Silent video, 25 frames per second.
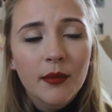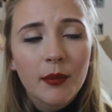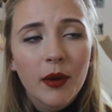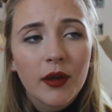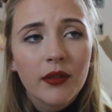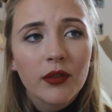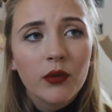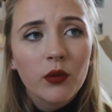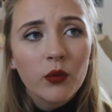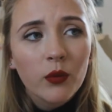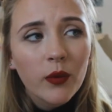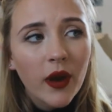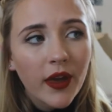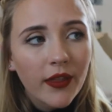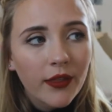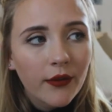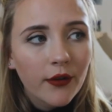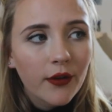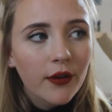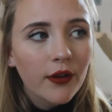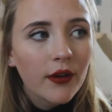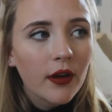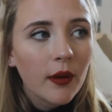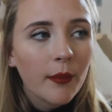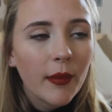about the
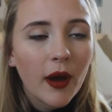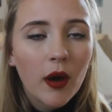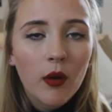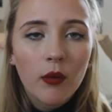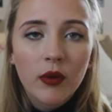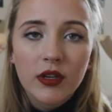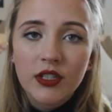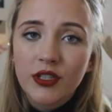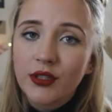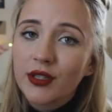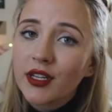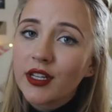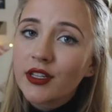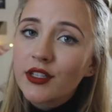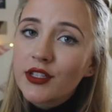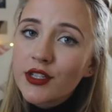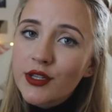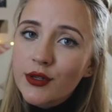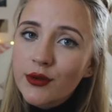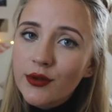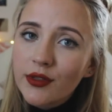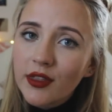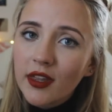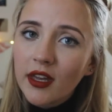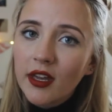weather, about what you can
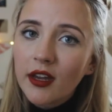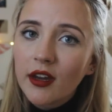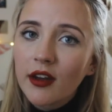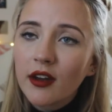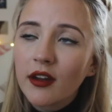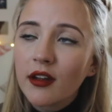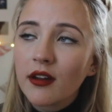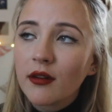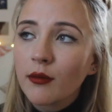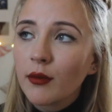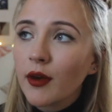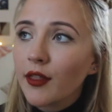do there,